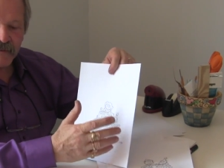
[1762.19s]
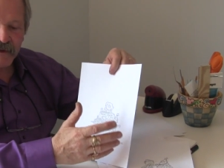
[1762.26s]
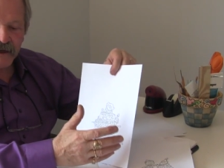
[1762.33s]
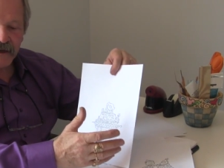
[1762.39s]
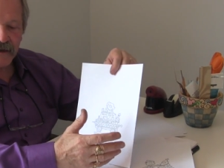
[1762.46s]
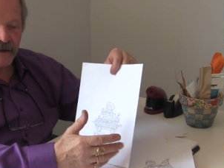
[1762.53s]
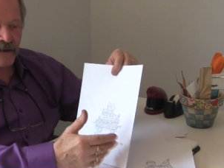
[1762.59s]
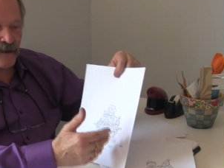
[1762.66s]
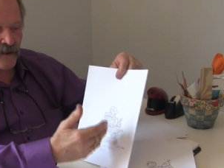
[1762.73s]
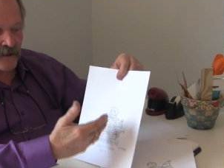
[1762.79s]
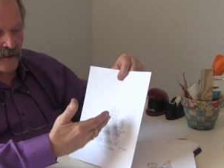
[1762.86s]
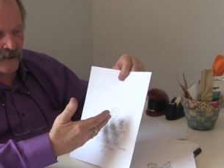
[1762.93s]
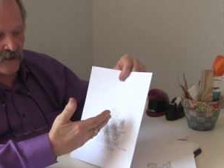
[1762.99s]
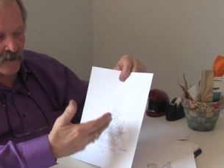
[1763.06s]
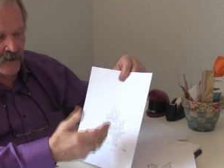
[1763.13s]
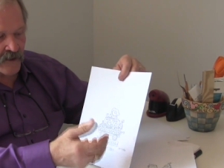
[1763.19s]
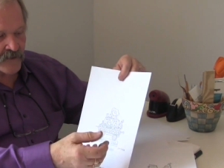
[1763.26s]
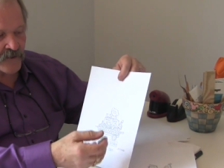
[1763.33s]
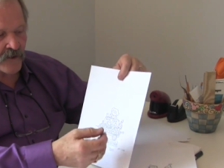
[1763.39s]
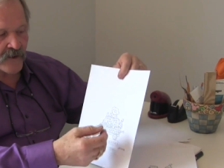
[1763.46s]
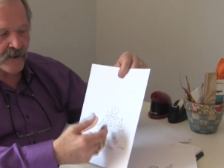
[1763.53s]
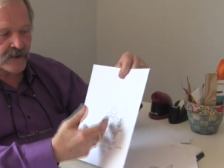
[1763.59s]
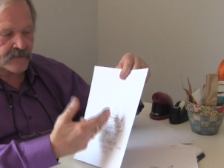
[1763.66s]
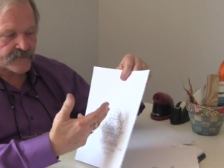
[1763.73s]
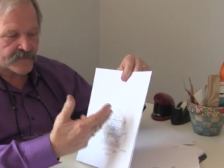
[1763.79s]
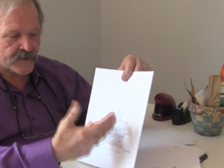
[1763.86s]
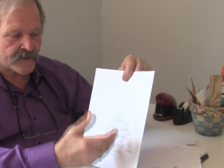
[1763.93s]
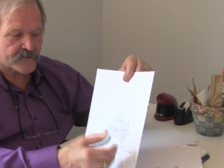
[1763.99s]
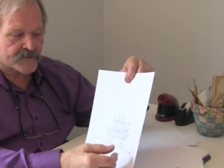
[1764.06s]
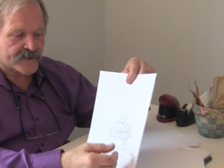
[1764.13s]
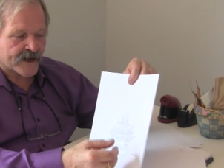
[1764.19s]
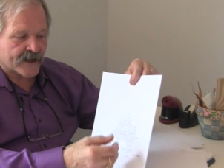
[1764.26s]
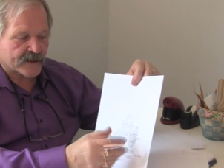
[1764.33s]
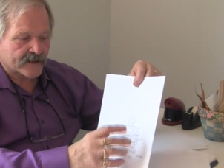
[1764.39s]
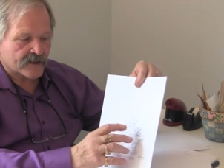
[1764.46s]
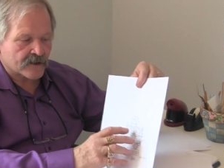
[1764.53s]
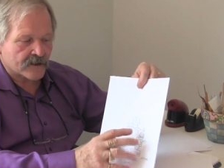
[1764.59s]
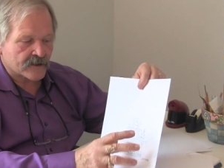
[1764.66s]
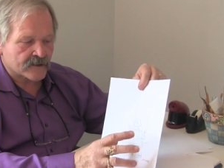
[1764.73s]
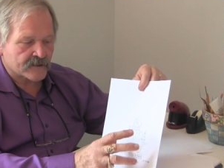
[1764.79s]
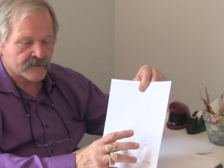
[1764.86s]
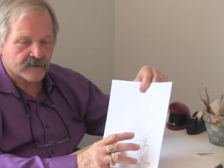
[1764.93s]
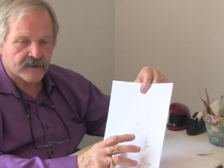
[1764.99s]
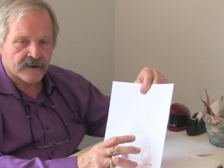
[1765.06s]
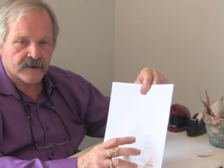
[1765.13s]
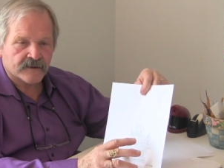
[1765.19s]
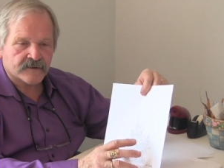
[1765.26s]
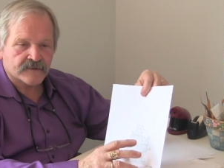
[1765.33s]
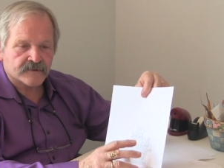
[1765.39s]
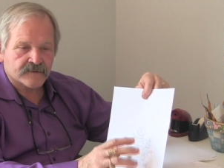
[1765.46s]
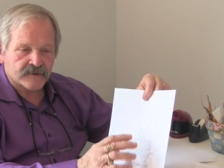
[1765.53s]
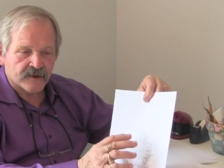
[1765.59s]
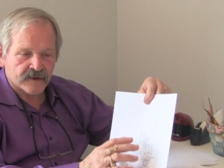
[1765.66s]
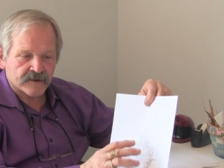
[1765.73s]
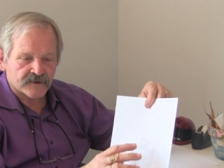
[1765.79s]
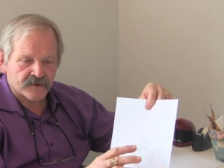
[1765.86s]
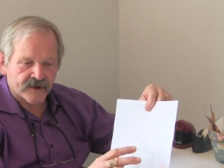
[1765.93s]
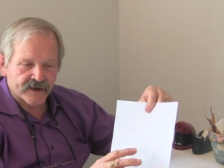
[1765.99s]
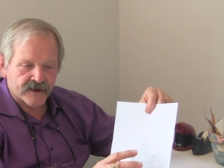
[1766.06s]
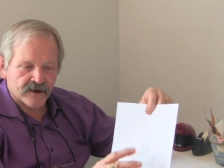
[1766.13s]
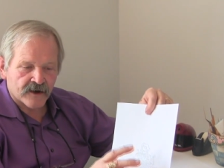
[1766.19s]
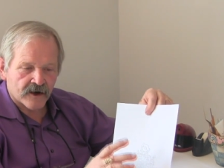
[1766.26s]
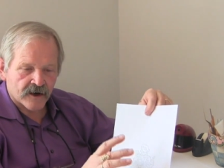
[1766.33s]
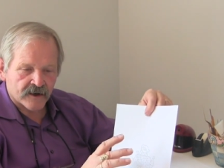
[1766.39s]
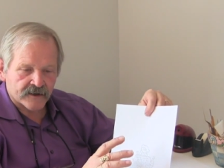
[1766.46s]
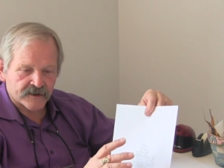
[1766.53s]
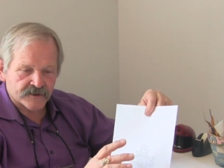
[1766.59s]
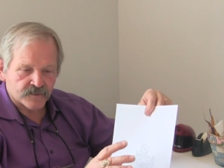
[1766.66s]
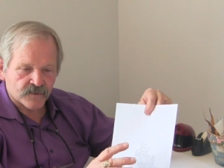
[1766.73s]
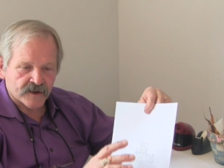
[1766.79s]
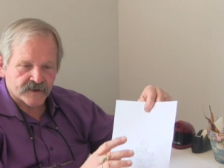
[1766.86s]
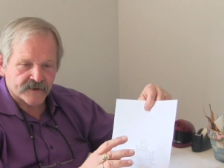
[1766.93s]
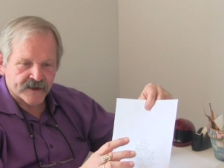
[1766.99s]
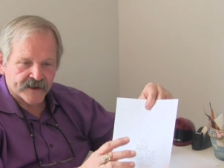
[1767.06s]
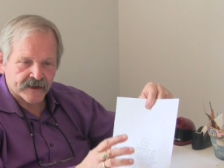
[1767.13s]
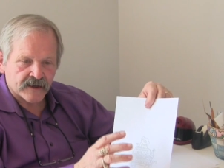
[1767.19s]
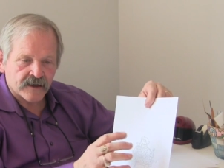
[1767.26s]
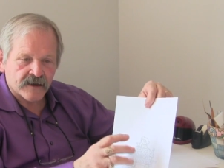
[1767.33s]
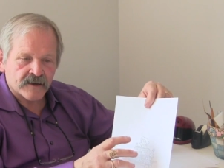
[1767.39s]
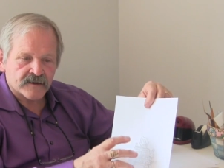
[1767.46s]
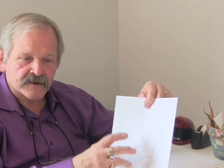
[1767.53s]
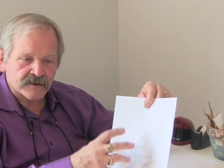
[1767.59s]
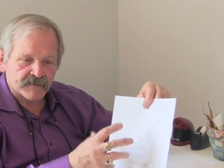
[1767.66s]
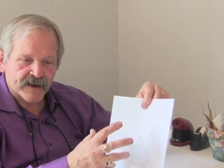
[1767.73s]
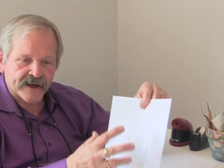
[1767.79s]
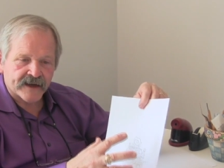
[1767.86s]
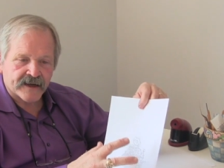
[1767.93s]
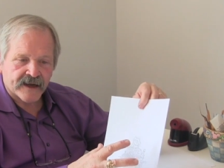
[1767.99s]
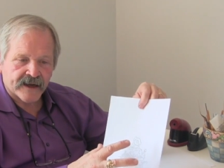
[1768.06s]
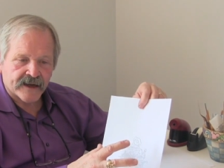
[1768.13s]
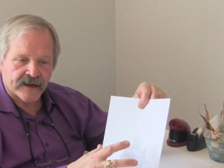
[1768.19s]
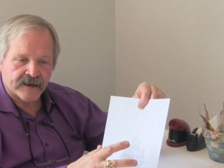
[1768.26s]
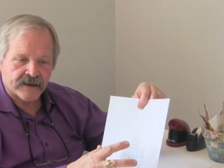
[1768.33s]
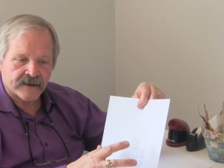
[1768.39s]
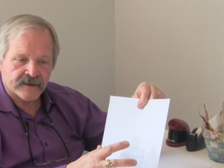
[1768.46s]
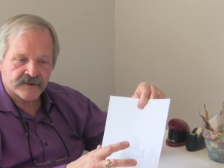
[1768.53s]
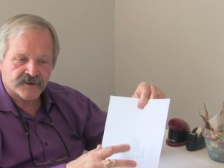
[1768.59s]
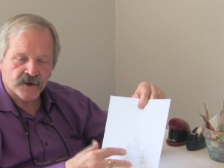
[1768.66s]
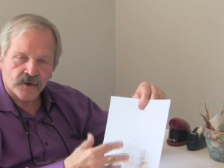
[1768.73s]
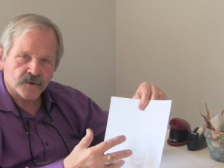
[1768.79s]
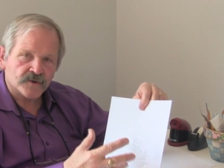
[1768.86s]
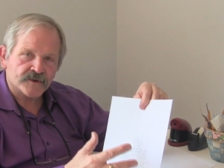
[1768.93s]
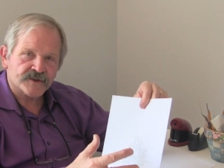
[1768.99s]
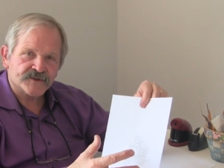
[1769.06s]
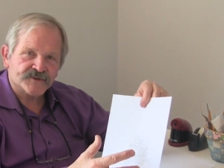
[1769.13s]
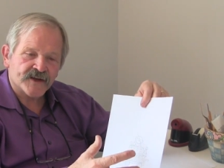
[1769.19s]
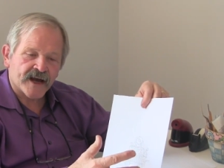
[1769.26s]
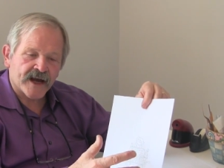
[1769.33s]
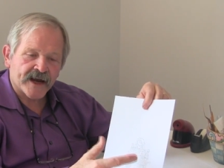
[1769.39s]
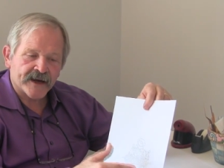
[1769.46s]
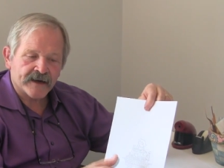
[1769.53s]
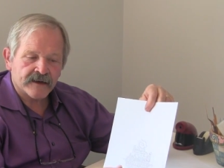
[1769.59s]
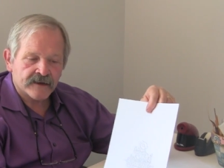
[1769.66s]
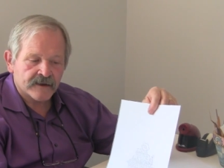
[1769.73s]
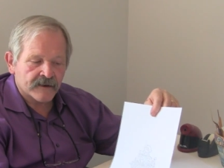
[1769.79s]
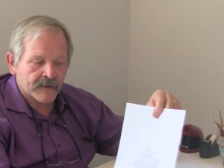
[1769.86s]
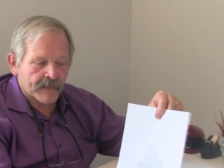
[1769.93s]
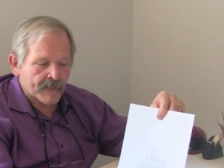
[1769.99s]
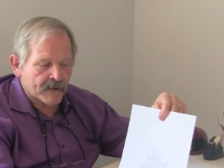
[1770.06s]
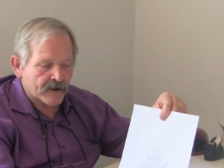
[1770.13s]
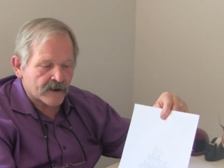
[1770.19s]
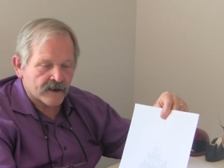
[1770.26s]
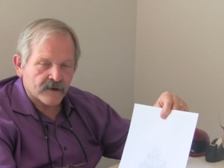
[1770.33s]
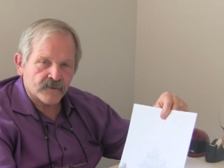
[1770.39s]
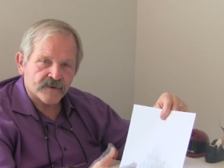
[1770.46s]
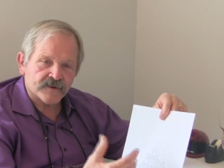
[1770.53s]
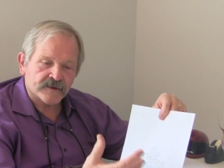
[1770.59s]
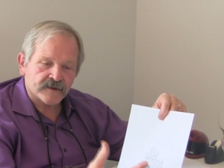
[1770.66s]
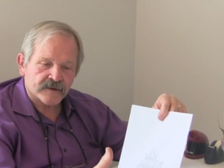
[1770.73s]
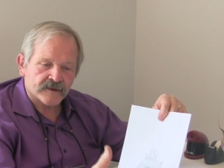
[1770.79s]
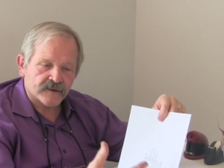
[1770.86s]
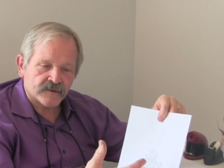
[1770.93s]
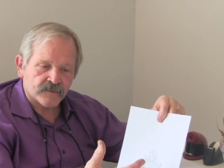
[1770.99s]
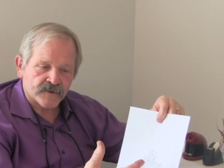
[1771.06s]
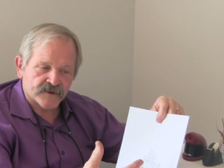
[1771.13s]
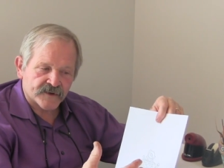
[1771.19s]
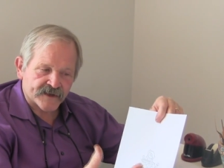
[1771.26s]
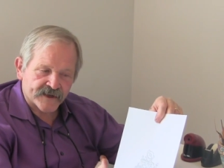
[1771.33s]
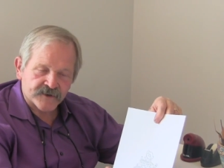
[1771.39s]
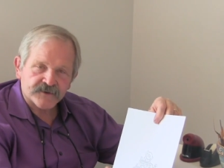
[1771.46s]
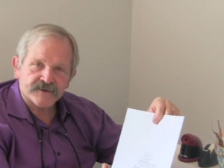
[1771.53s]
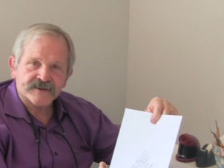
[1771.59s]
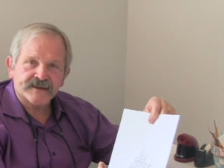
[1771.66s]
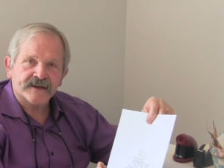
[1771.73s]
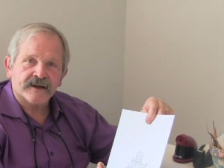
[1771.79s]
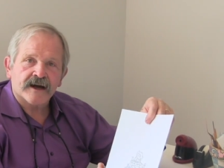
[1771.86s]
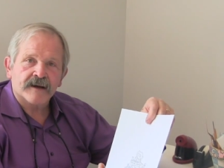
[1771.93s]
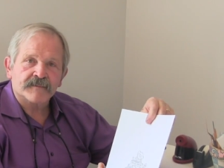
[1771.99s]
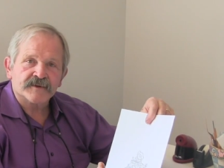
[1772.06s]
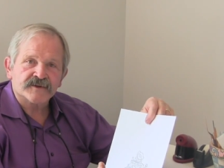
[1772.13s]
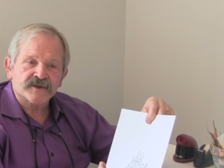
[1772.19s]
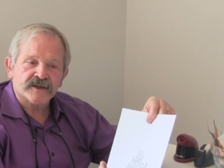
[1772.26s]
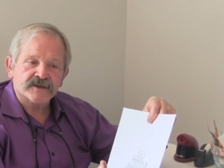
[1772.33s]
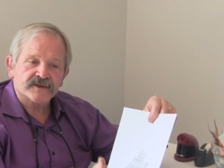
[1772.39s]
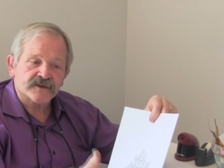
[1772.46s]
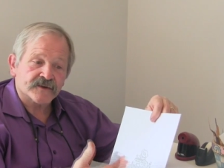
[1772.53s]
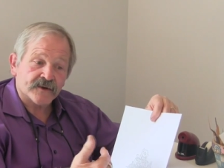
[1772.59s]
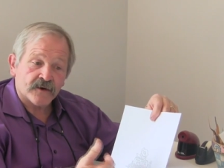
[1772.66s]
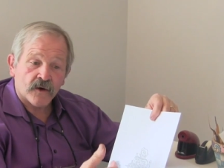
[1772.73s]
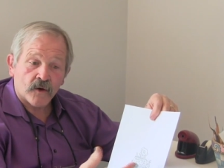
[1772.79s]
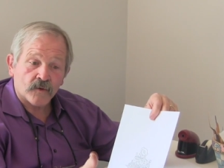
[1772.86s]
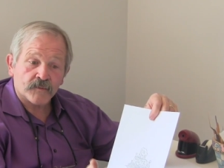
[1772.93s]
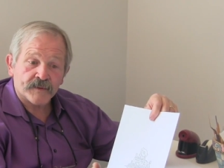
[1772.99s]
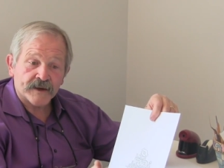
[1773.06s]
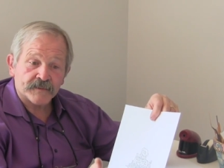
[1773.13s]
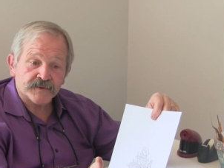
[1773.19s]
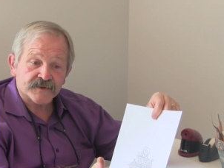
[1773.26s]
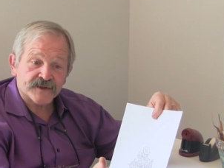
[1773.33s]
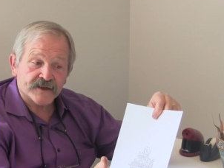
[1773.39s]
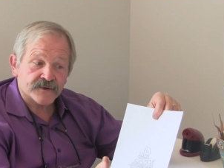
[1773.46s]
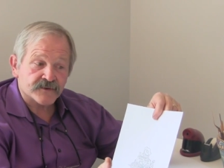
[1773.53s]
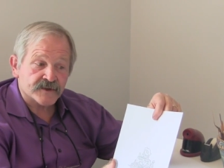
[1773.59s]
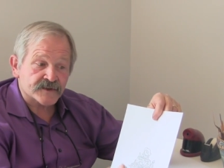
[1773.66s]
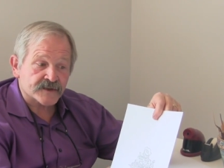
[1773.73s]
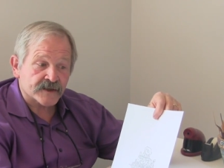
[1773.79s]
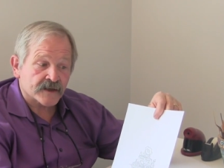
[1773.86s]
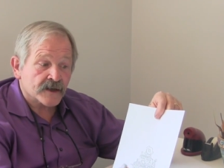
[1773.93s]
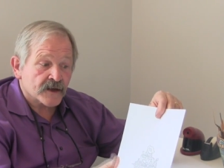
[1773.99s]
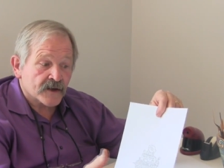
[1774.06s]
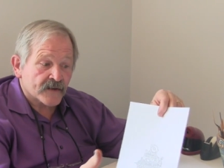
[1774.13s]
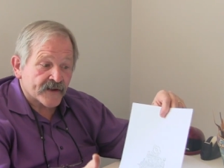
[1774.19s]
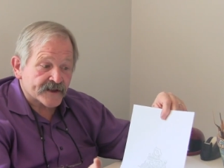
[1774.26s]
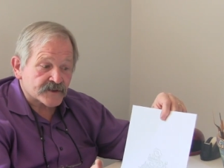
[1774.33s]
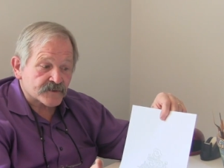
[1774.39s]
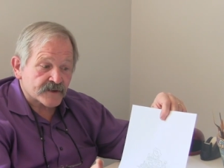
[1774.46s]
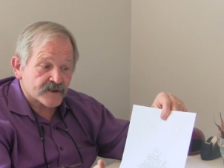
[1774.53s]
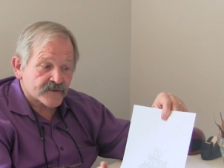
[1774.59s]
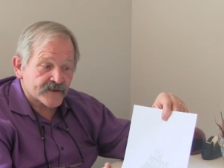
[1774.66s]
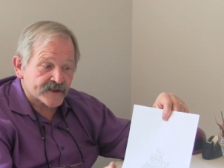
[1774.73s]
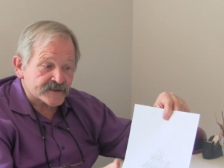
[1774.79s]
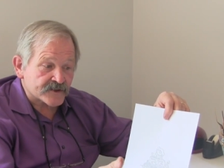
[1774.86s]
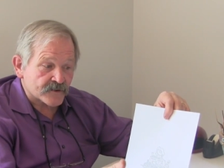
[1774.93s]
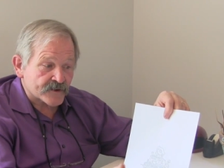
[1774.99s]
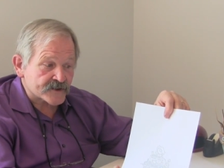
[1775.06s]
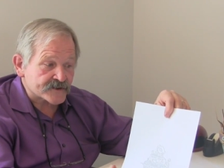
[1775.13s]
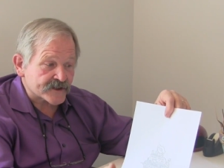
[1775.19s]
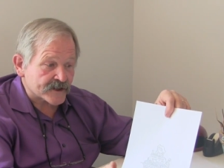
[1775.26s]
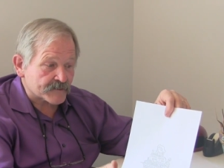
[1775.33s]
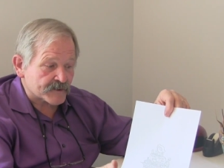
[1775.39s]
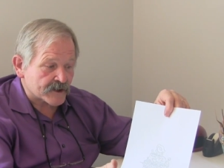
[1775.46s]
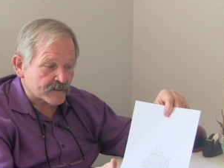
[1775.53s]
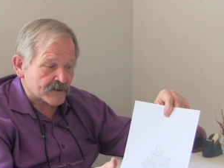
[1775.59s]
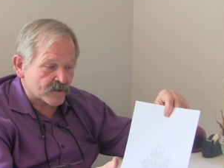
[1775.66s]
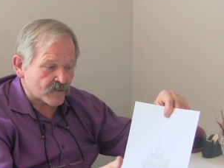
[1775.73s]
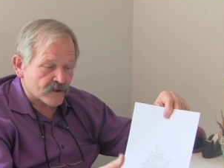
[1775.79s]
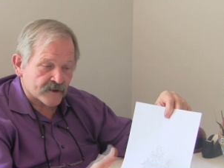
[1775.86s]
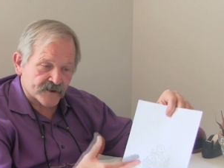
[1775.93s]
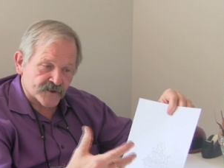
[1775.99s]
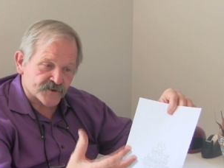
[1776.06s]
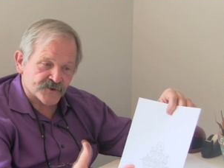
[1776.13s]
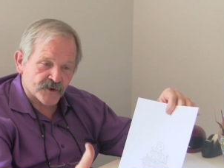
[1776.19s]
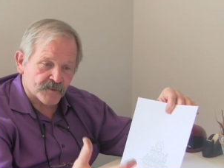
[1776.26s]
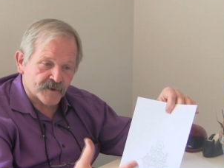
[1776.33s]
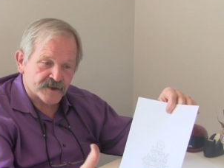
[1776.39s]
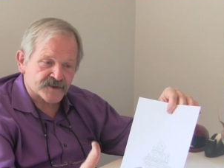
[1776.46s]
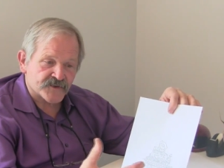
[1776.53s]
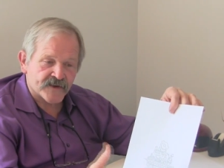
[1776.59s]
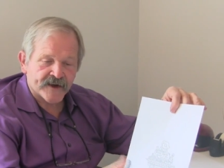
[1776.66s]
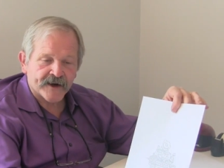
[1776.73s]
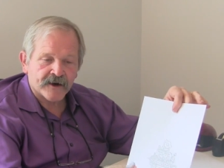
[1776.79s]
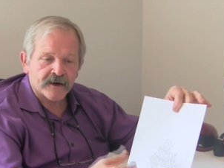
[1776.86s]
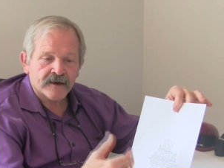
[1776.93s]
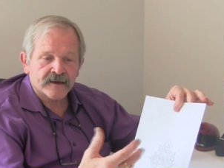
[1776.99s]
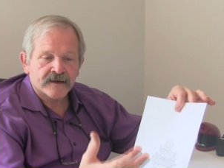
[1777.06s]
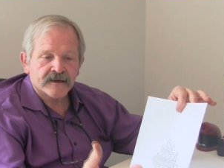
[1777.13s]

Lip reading: I mean, a drawing of Sally on a train car is one thing. To make a total design with an interesting composition that'll hold people's interest, and that's one of the things I always say about my work. There's so much there,